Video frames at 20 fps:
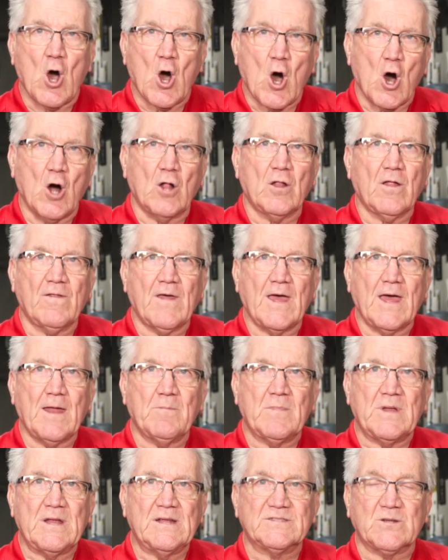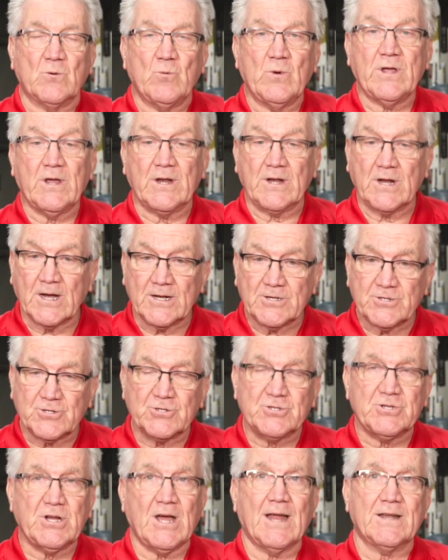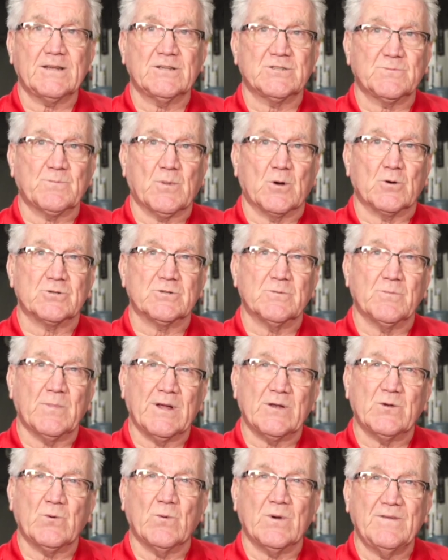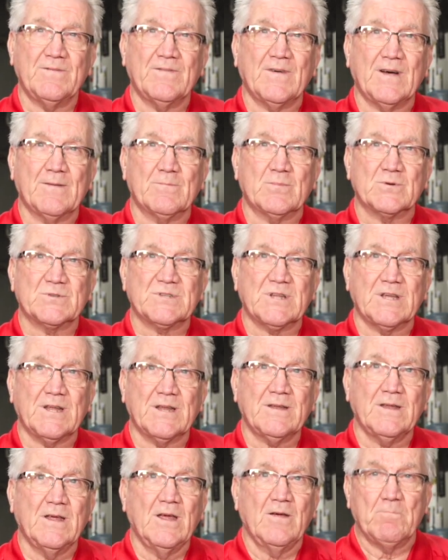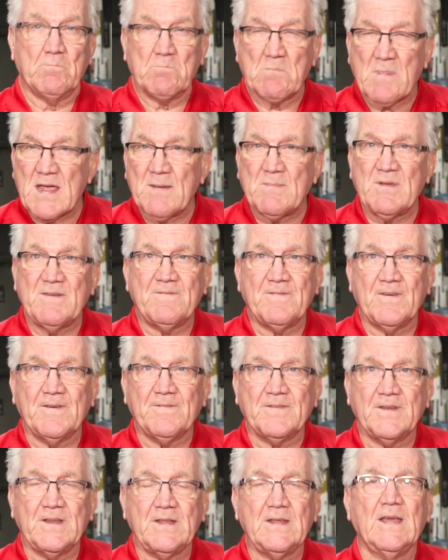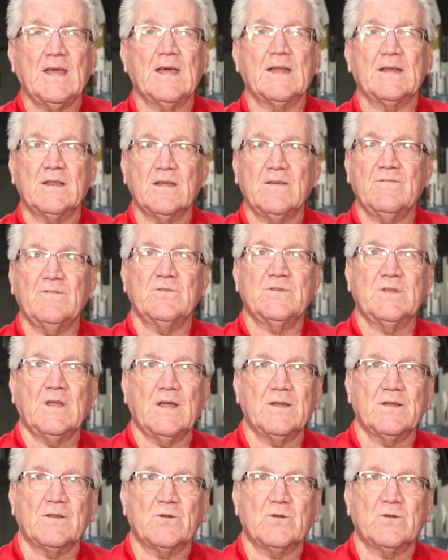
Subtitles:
All of that means that we can cut your shot dispersion by 25%, maybe 50%, and give you 10 to